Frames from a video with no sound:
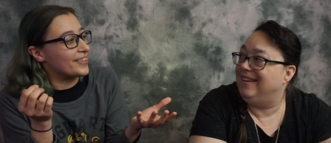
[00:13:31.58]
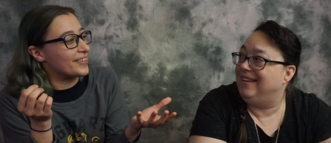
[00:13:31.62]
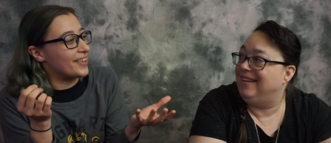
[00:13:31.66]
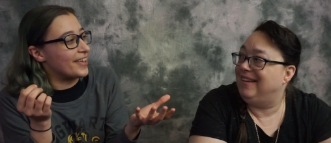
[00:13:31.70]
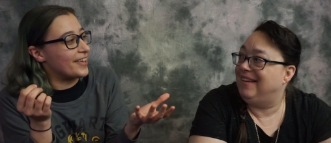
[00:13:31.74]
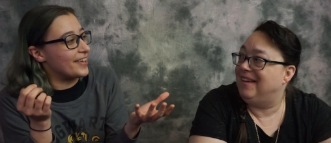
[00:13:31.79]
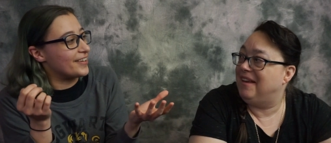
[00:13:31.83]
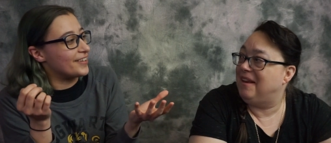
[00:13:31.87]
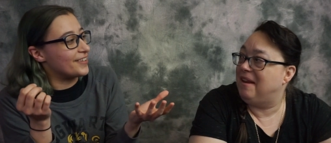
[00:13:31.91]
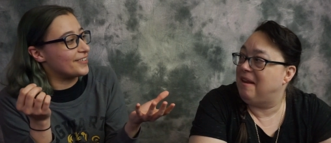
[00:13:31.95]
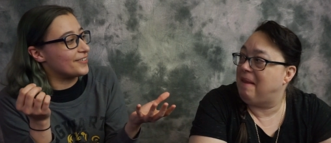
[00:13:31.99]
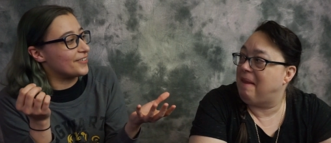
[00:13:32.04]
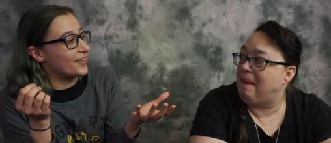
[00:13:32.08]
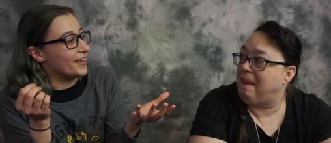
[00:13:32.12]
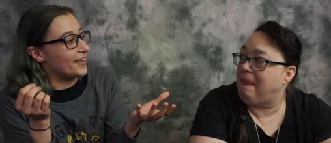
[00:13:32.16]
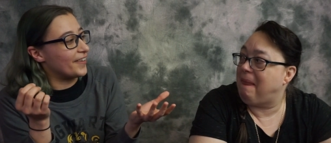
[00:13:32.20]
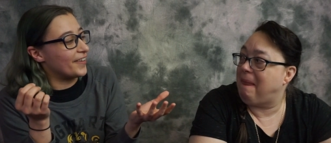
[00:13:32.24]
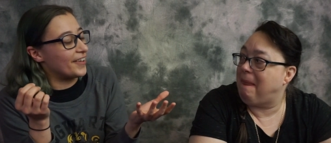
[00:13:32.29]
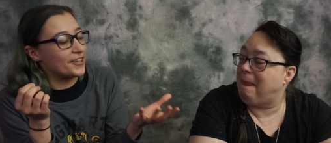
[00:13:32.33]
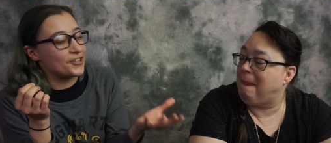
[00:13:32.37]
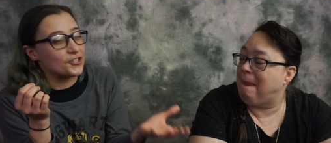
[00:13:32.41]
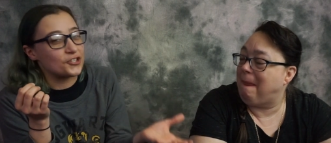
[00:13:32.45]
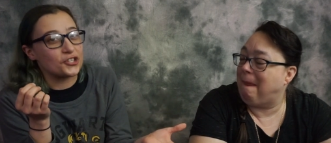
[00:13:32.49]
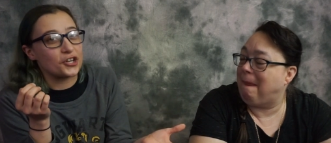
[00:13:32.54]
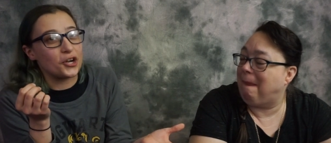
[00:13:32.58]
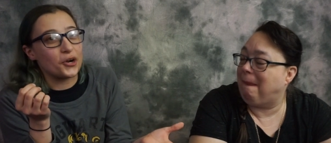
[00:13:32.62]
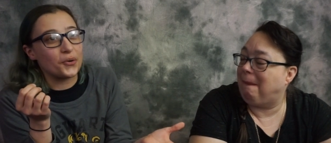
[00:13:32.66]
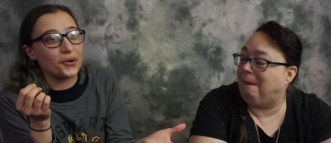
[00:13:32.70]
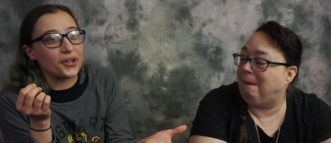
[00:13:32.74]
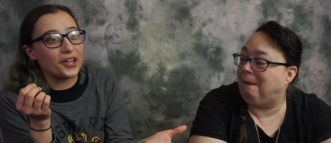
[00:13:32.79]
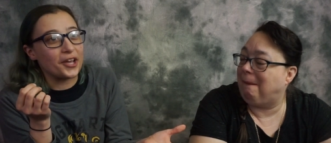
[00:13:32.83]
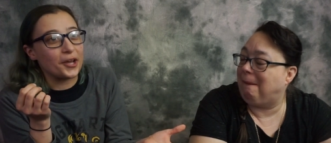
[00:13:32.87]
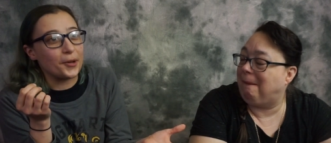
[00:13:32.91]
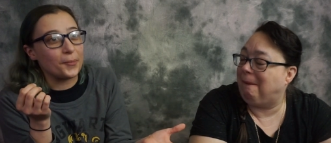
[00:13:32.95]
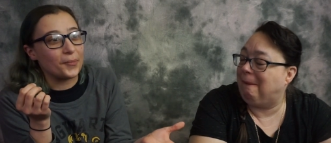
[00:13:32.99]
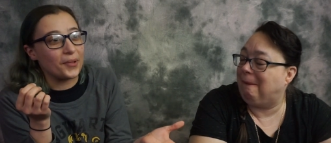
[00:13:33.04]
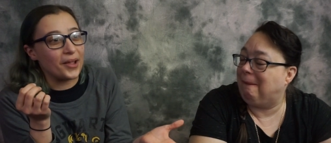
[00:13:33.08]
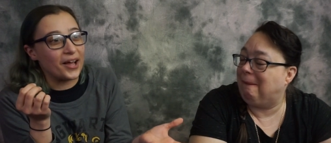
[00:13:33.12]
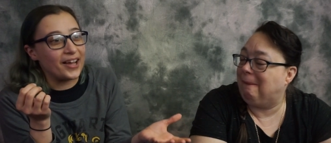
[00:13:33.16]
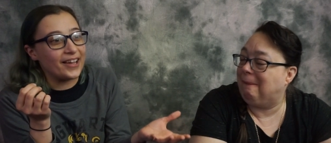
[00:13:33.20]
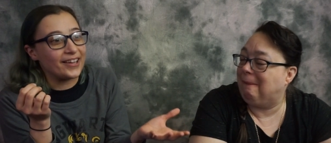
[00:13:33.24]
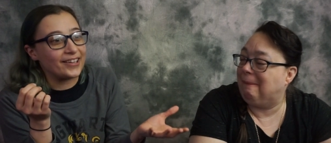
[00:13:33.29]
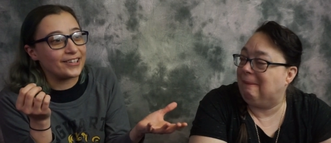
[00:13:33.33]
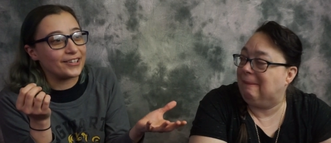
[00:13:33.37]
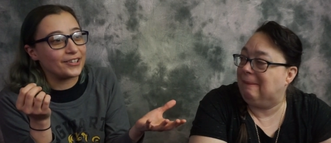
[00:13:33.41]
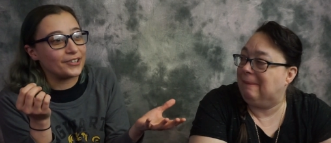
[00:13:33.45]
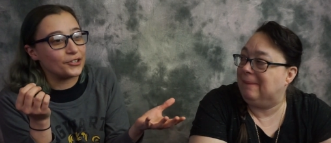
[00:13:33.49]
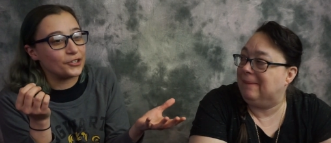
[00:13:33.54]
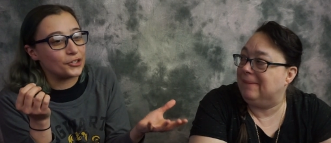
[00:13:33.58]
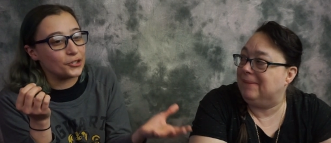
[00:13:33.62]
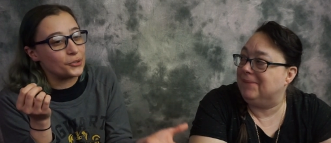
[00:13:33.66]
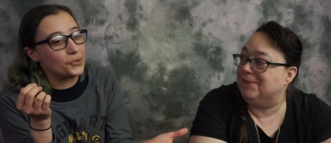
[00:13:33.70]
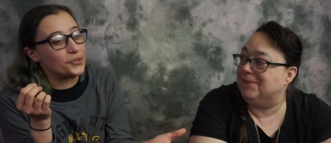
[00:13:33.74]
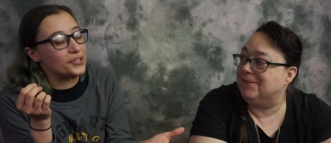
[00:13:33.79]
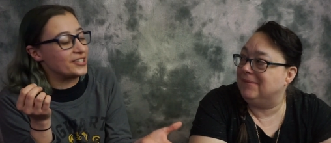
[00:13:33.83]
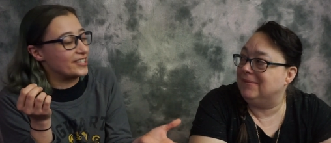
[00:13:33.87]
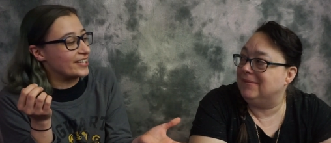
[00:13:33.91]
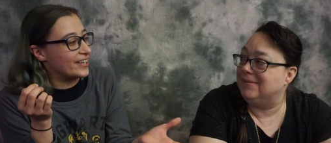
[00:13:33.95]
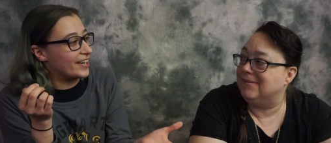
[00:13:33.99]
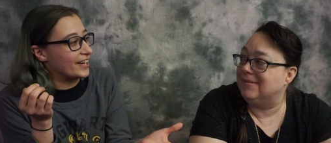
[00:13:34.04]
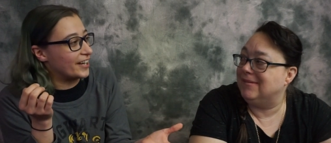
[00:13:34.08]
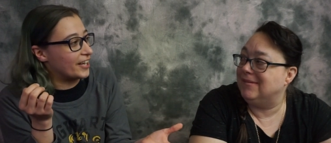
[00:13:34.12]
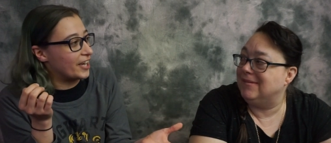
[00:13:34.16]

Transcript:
Speaker 1: they, they like showed him like using it a